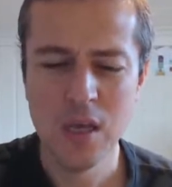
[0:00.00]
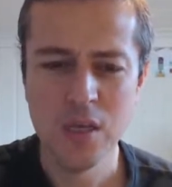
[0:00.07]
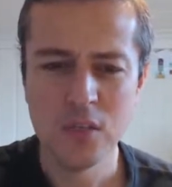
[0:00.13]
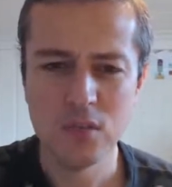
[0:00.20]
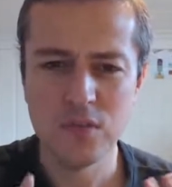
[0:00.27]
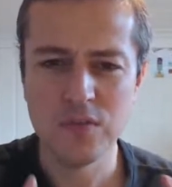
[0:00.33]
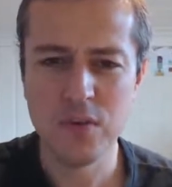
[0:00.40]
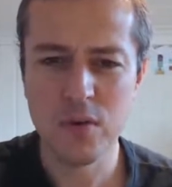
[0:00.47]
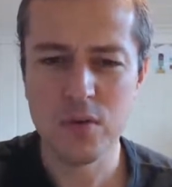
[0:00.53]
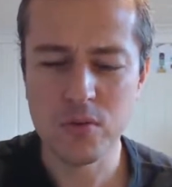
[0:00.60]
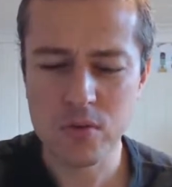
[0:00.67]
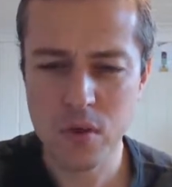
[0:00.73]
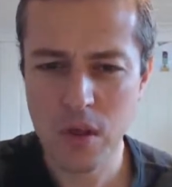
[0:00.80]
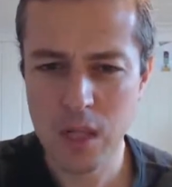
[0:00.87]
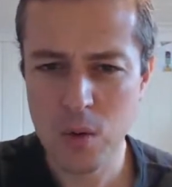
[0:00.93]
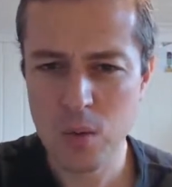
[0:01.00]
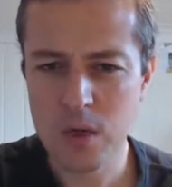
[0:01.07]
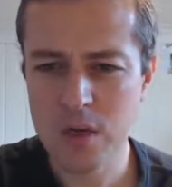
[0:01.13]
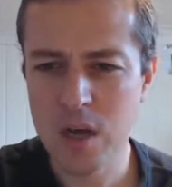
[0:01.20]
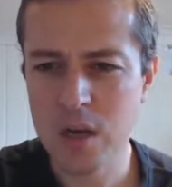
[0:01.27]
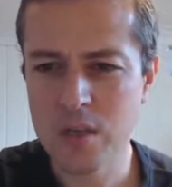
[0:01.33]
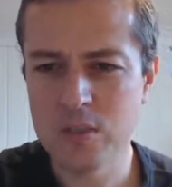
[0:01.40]
to focus all our
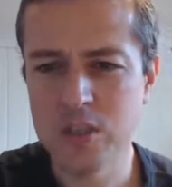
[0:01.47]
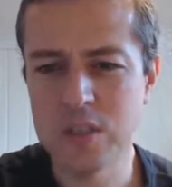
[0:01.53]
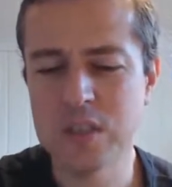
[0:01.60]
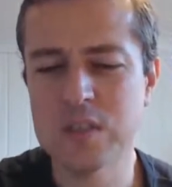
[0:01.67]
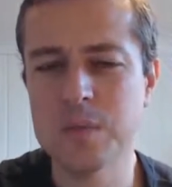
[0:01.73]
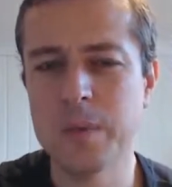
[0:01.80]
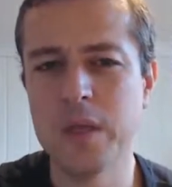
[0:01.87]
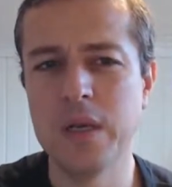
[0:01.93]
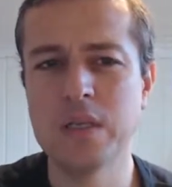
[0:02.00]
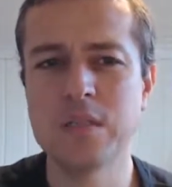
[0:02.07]
knowledge and experience,